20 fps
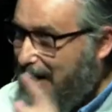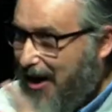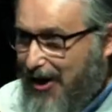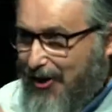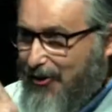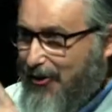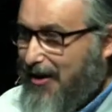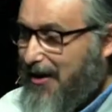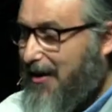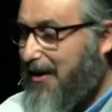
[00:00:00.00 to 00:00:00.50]

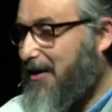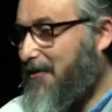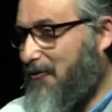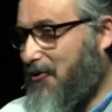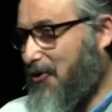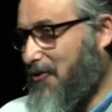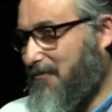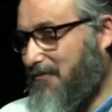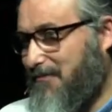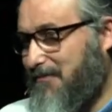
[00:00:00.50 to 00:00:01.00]
but He's not
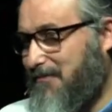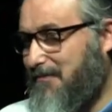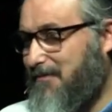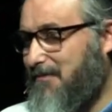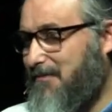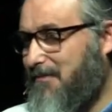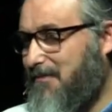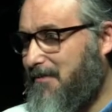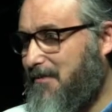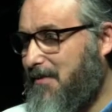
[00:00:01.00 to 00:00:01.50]
going to leave
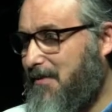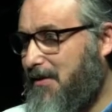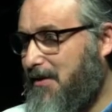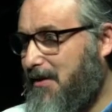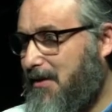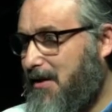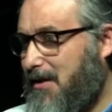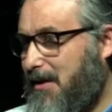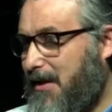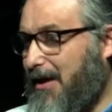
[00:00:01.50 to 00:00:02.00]
you.
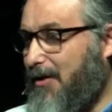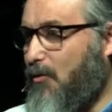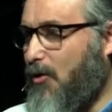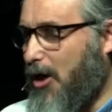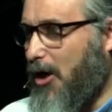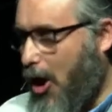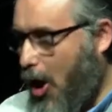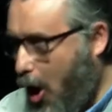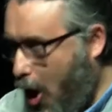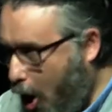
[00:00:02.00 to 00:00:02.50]

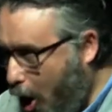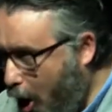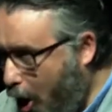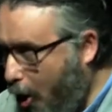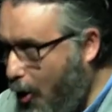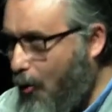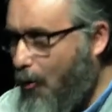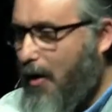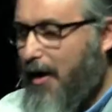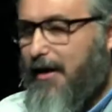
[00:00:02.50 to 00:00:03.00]
He
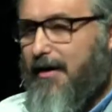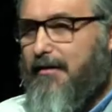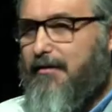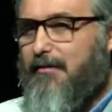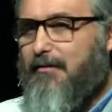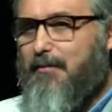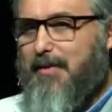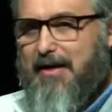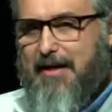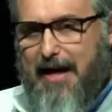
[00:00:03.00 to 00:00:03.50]
will
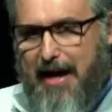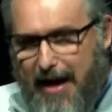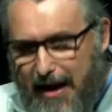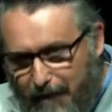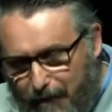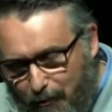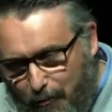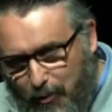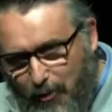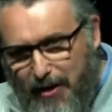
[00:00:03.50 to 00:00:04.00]
always
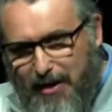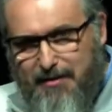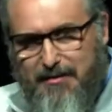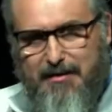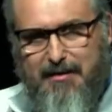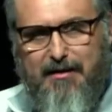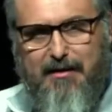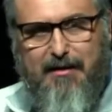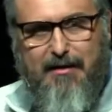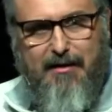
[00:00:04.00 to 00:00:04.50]
be
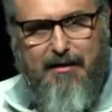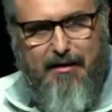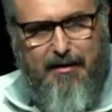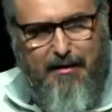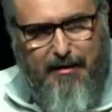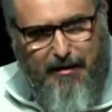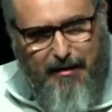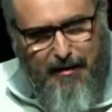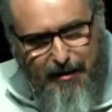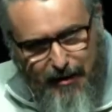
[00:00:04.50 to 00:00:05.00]
ever
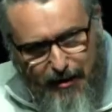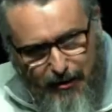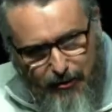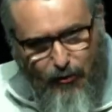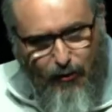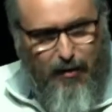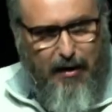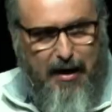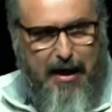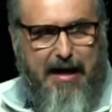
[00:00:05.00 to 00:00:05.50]
present
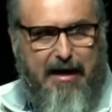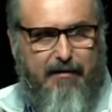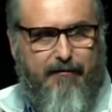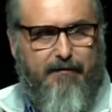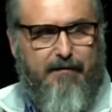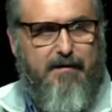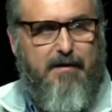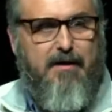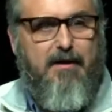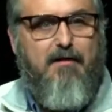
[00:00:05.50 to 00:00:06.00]
in
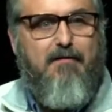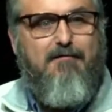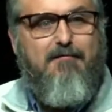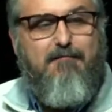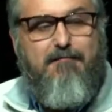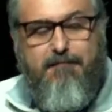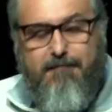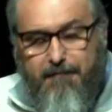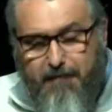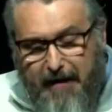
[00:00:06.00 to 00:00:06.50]
your life,
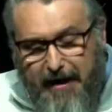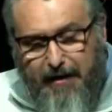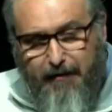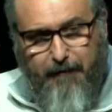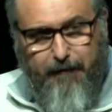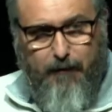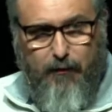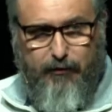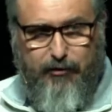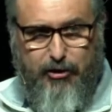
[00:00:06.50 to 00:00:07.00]

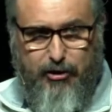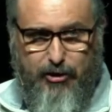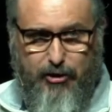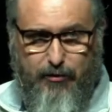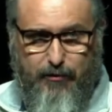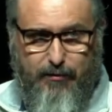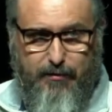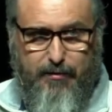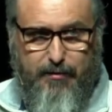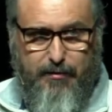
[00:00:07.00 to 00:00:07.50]

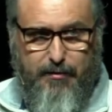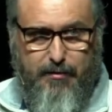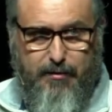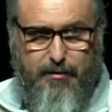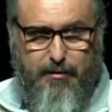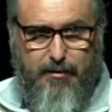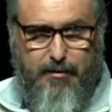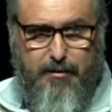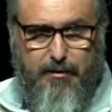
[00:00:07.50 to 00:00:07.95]
faithful to you,